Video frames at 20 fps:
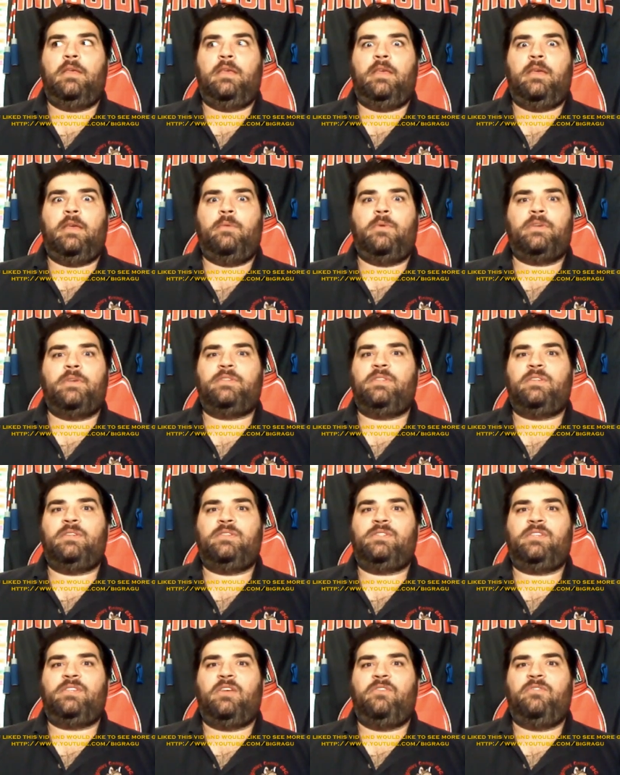It wasn't a
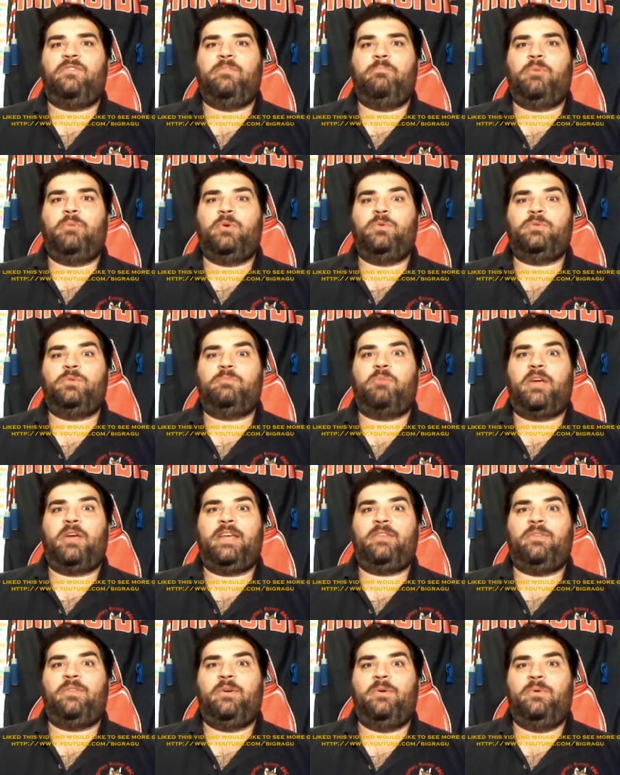self-imposed
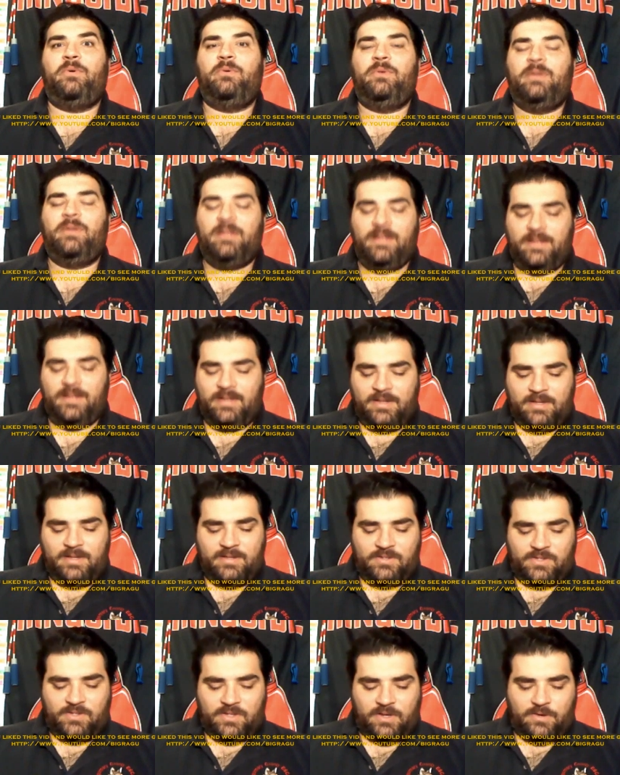break, though.
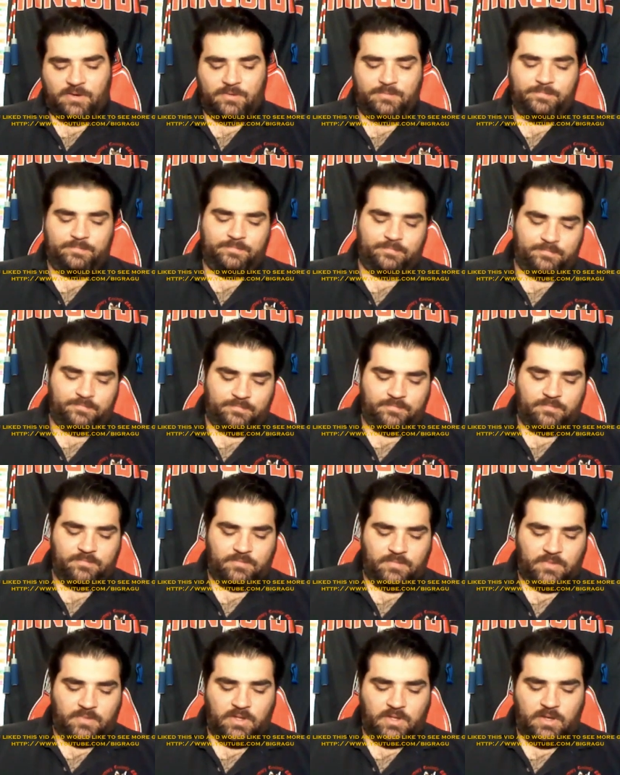So,
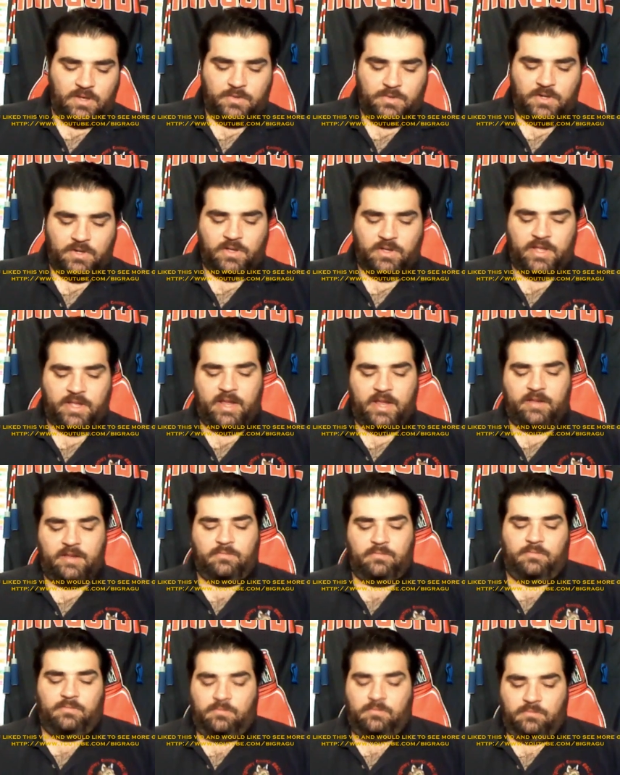you know, when you look at that,
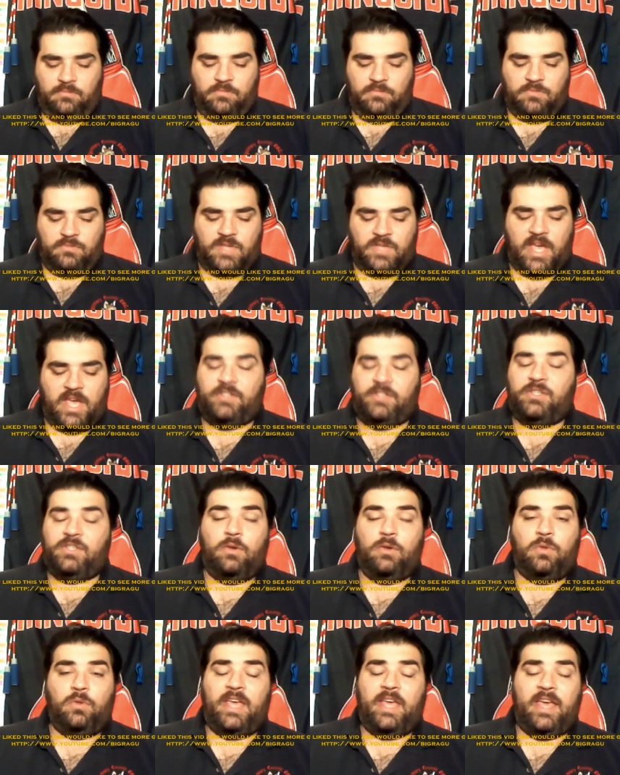
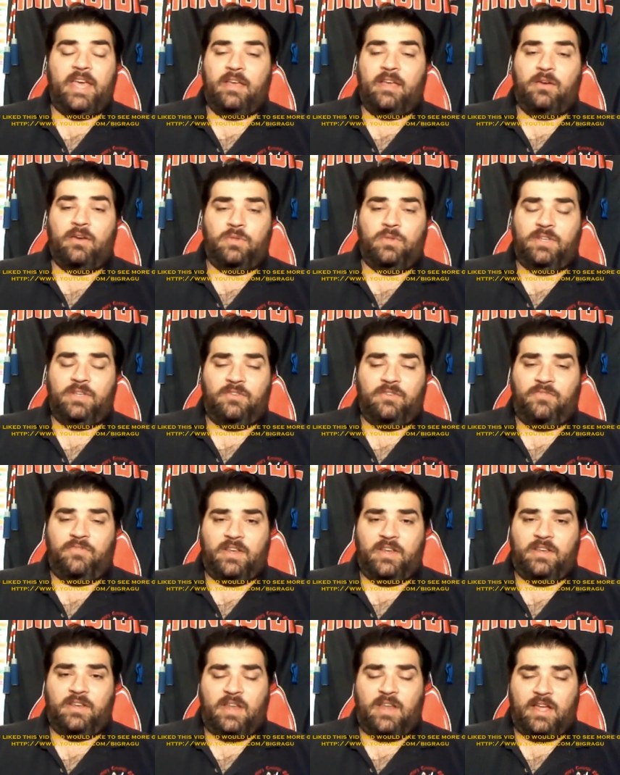Tyson only had, only
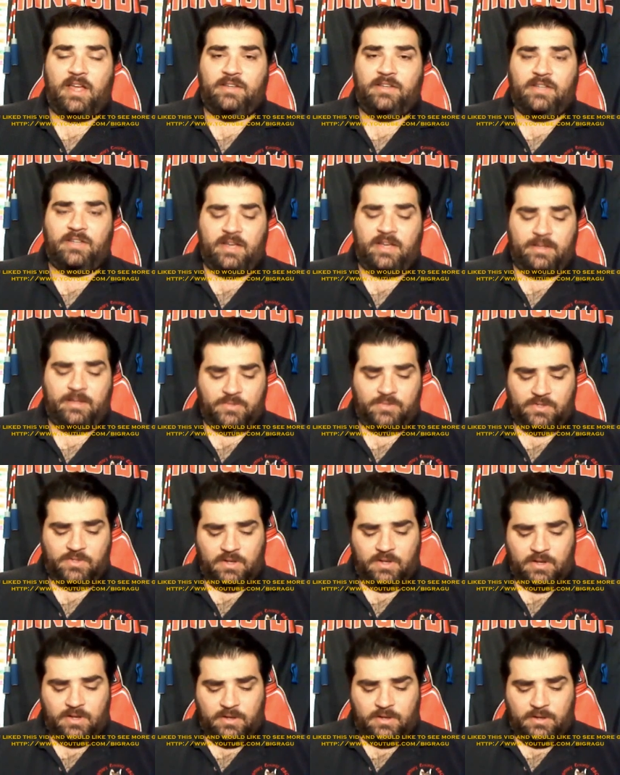defended nine times.
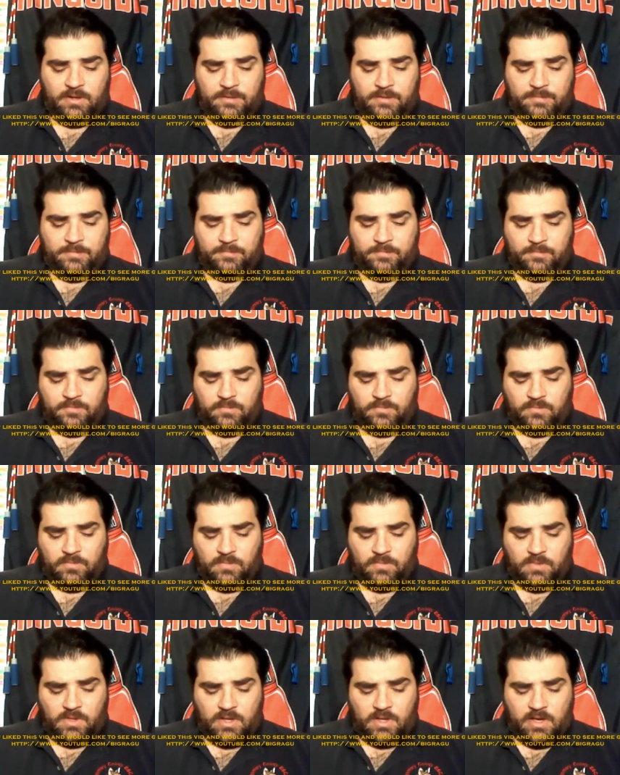
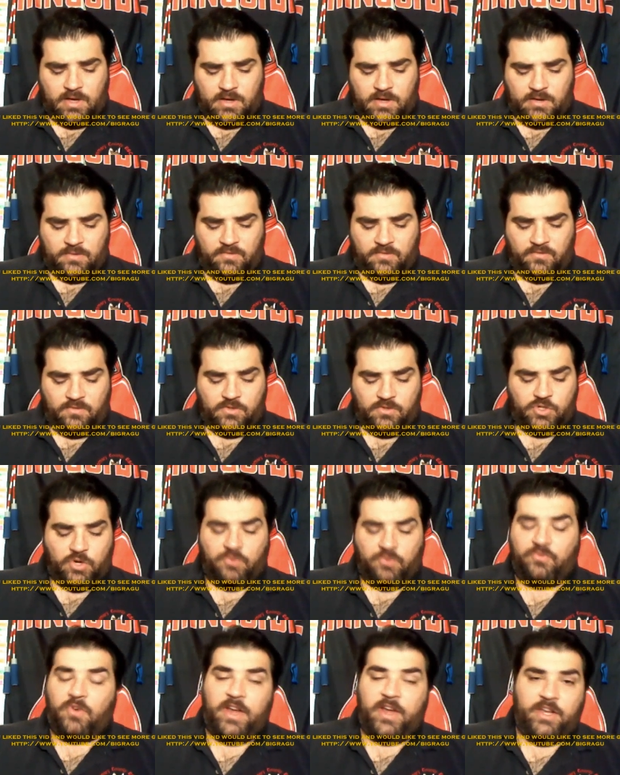Uh,
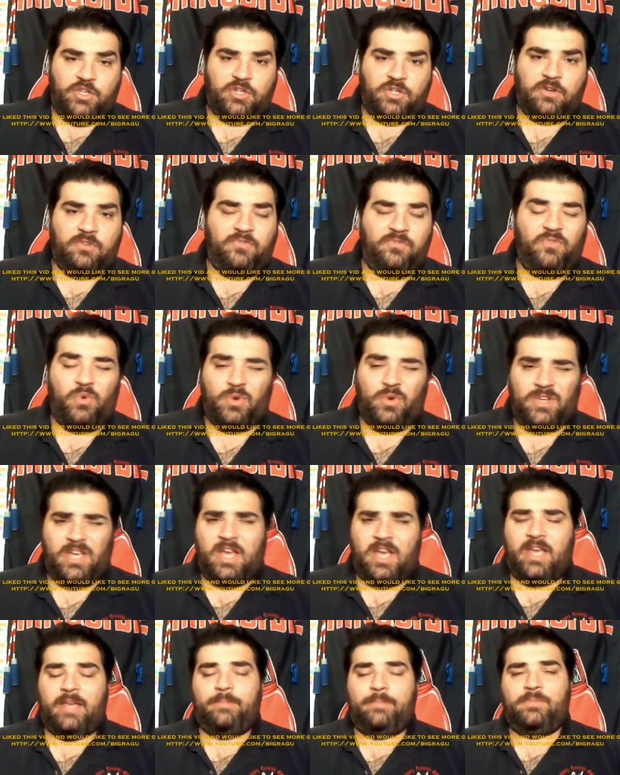Joe Frazier, four
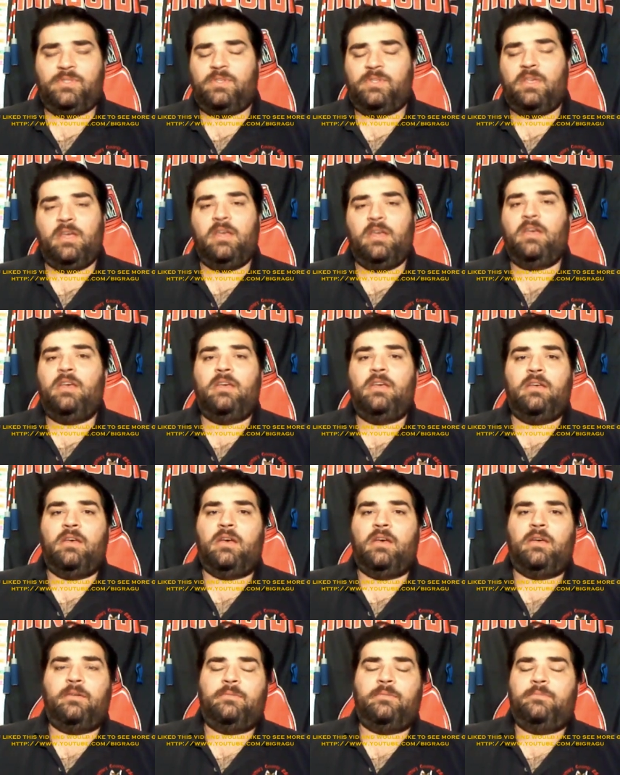times.
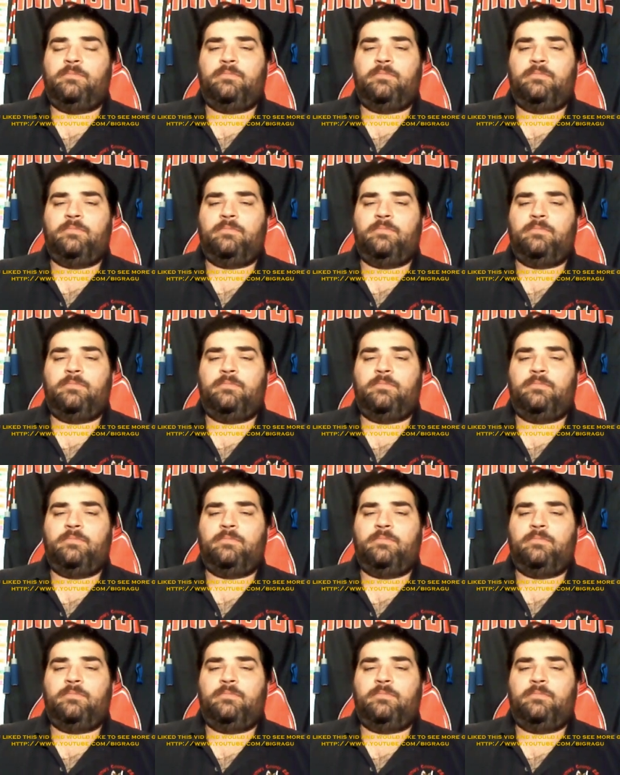Uh,